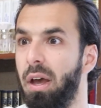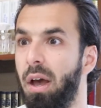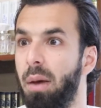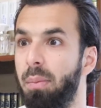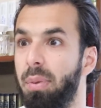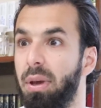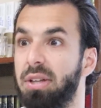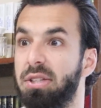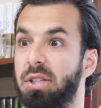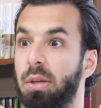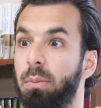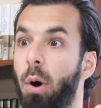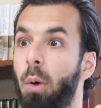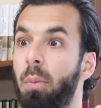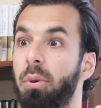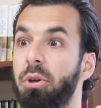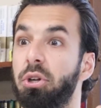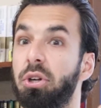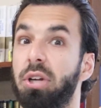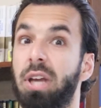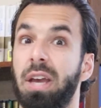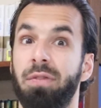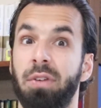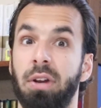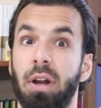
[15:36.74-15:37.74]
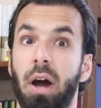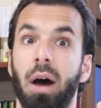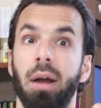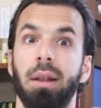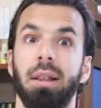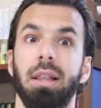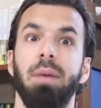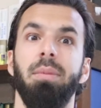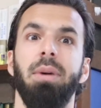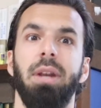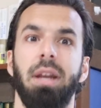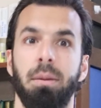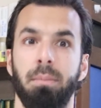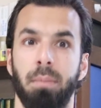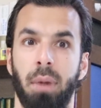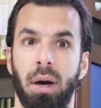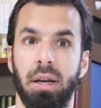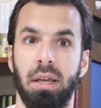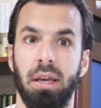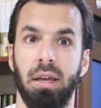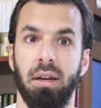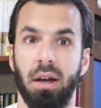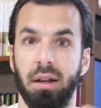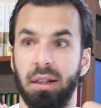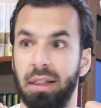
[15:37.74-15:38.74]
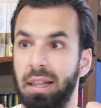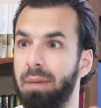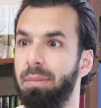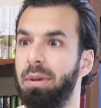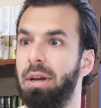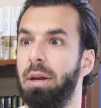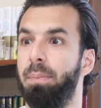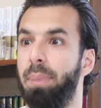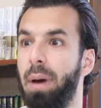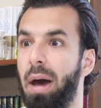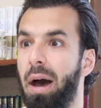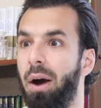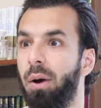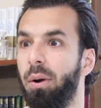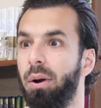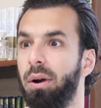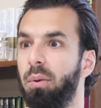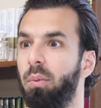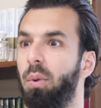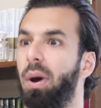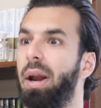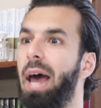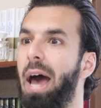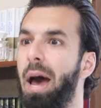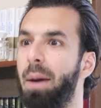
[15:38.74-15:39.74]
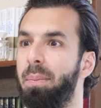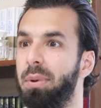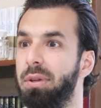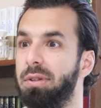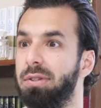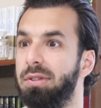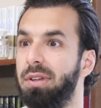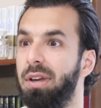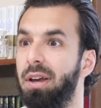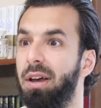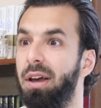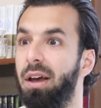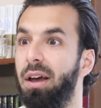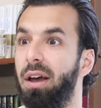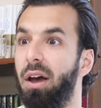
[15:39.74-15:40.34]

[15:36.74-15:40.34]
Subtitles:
Because the moment you're given unlimited money and unlimited power, what happens?